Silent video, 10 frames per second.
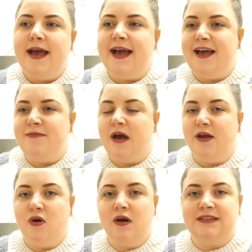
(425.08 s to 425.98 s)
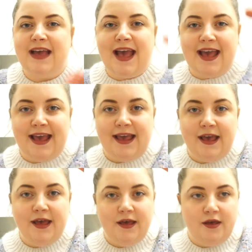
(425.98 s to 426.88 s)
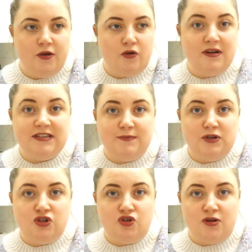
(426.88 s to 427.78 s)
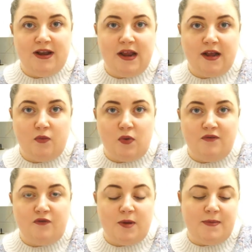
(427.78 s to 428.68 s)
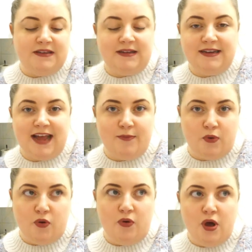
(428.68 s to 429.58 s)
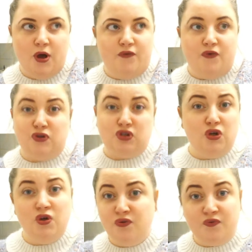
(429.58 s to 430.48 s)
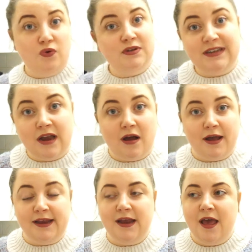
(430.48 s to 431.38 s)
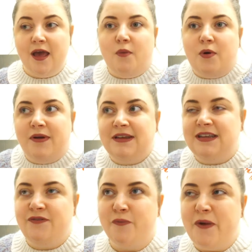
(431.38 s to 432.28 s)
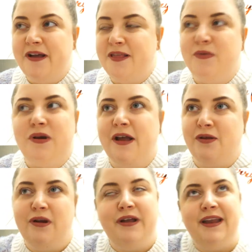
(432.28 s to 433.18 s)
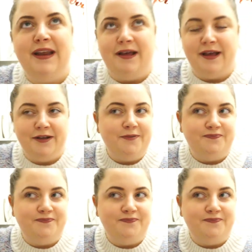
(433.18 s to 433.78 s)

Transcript: I got a Christmas tree, like a one for my bedside table, for £2.49, whereas if you're buying them online you're looking at like